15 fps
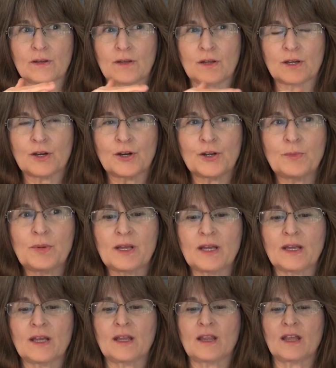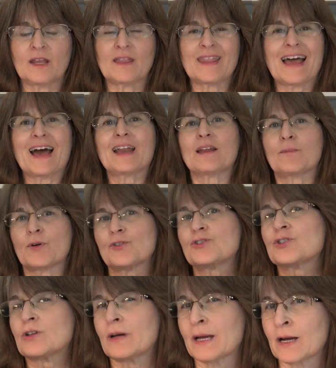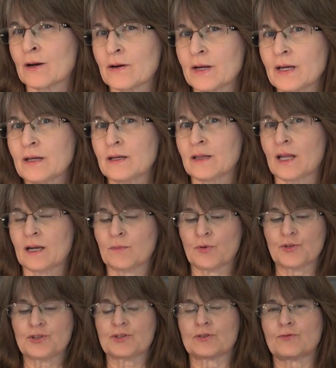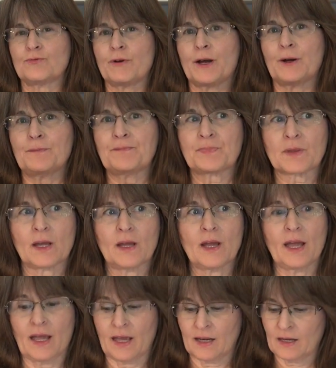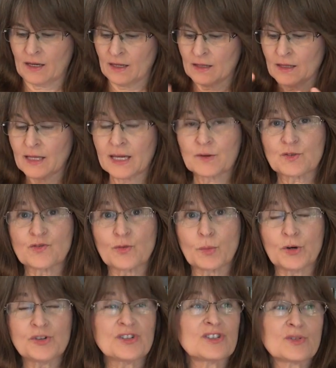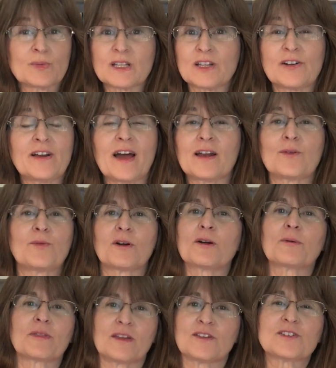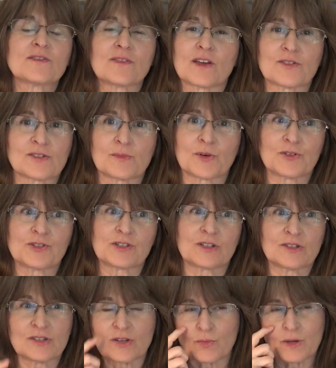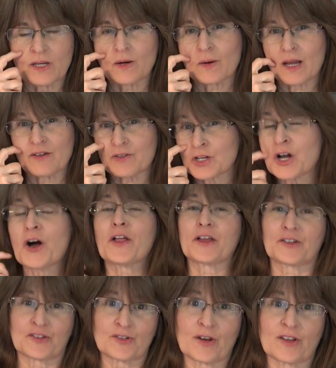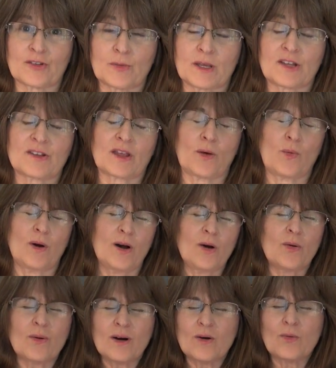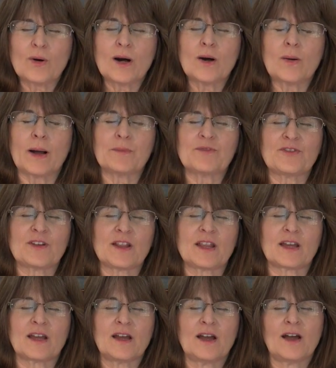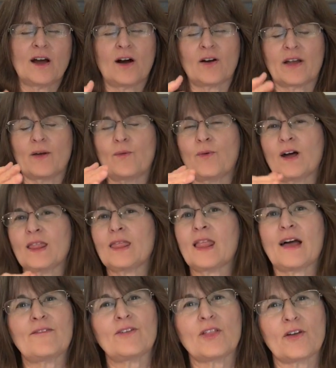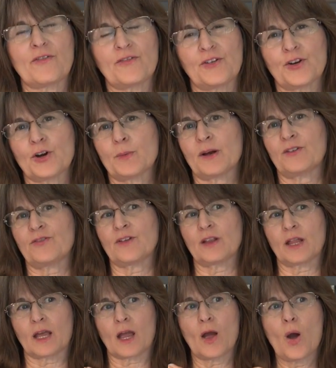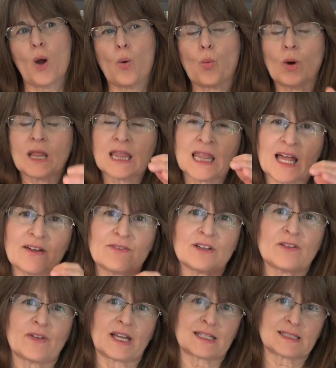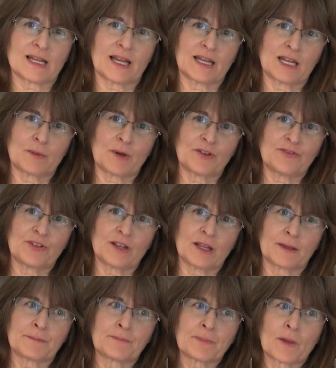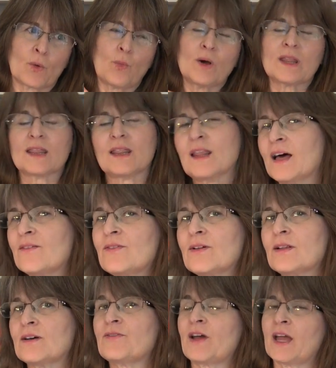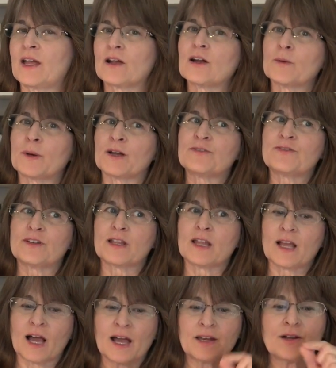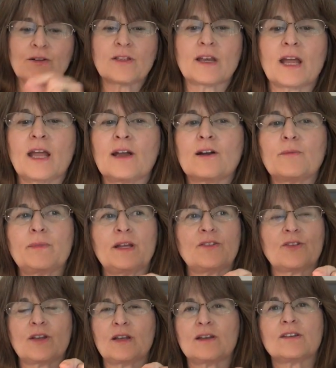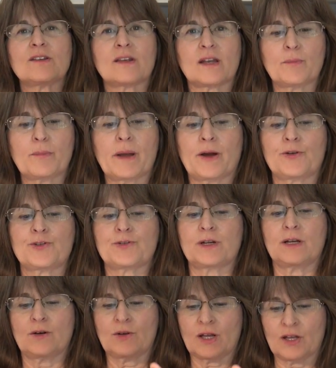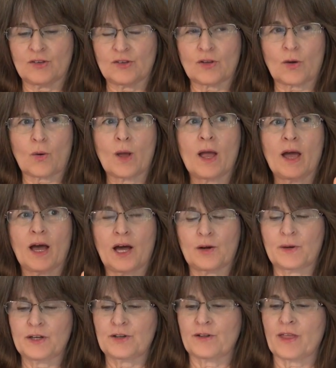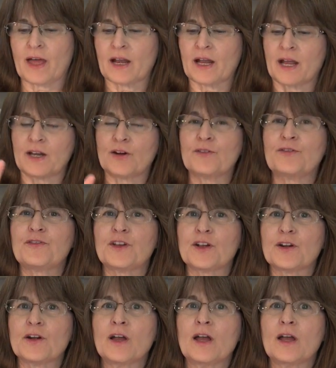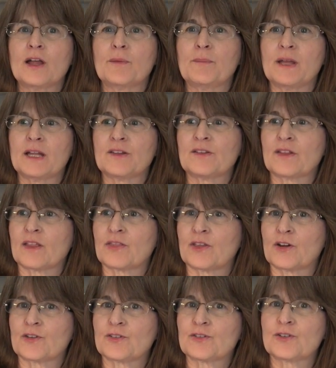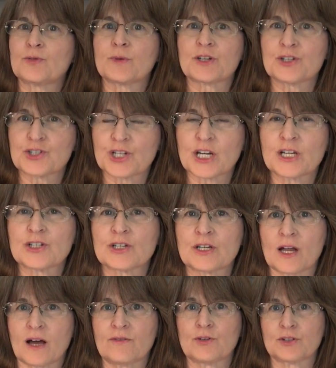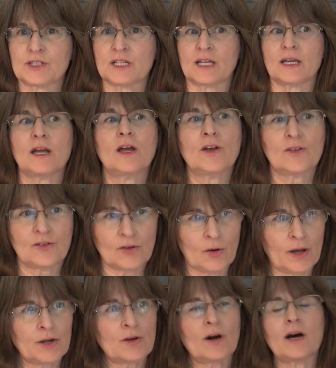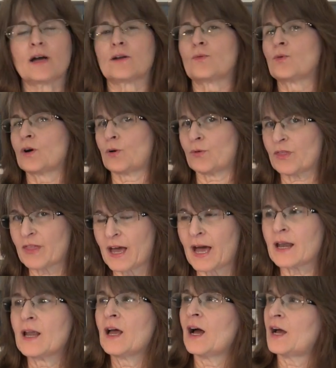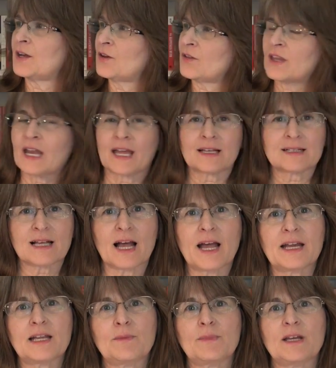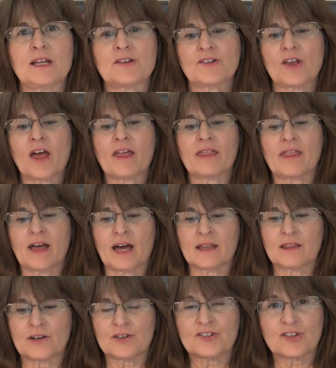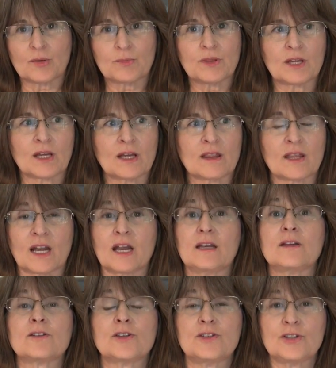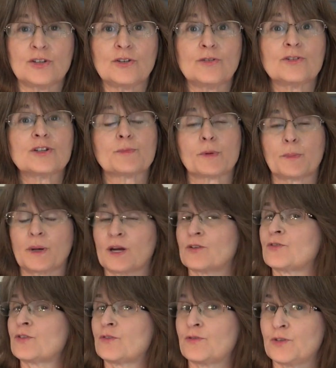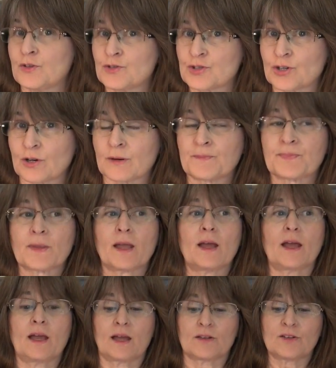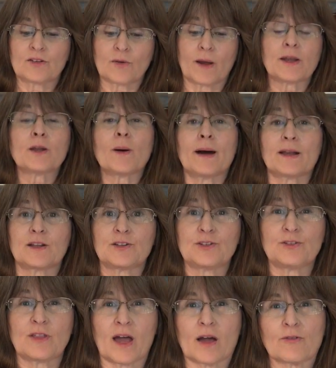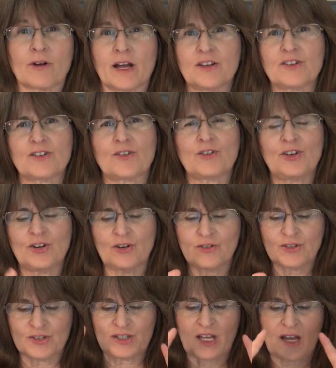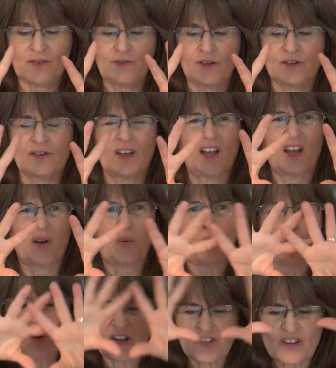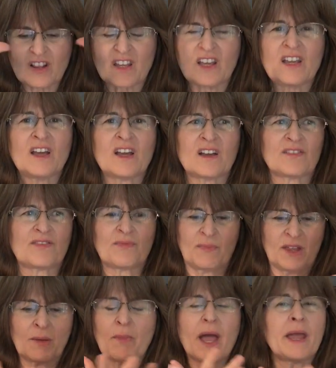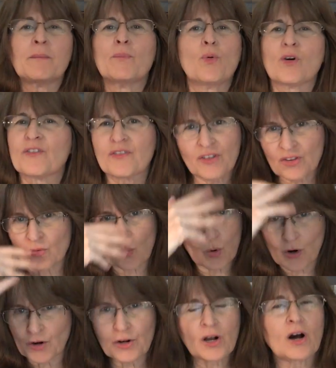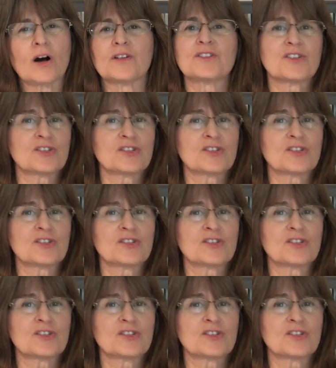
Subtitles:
It could be in that emotional area, in that emotional realm. And in the language of emotions, we learn how to work with each of those emotions. So we don't have to call it stress. We can say, whoa, I'm feeling, okay, what level of fear am I feeling? What level of anxiety am I feeling? What level of anger am I feeling? I know that anger means I need to set a boundary. Okay, so how do I do that? I know fear means that there's too much change and novelty. So I know how to work with that. I know that anxiety means that there's something that I need to do to prepare for the future. And so I know how to do that, right? So you don't just have this weaselly, amorphous word called